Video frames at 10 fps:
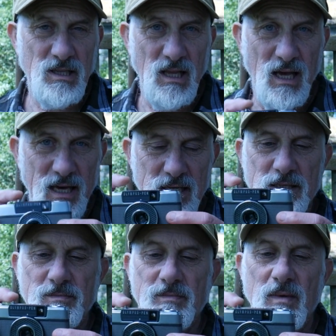
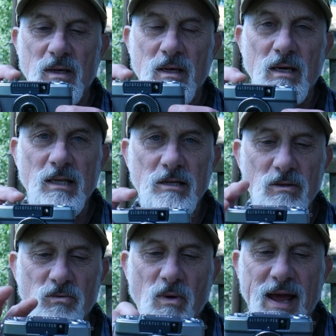light, a
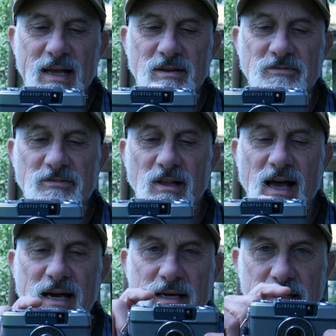little red
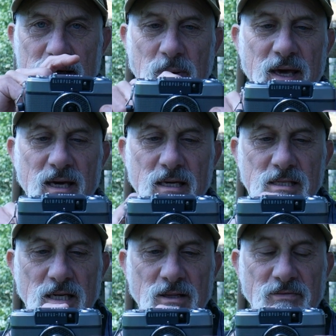flag
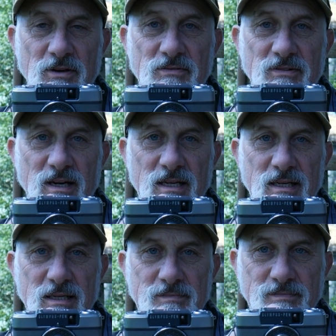appears in the
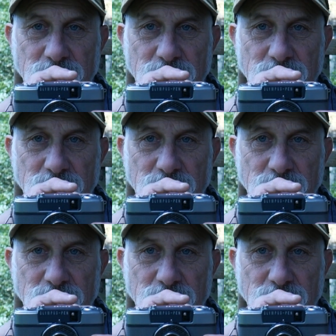viewfinder.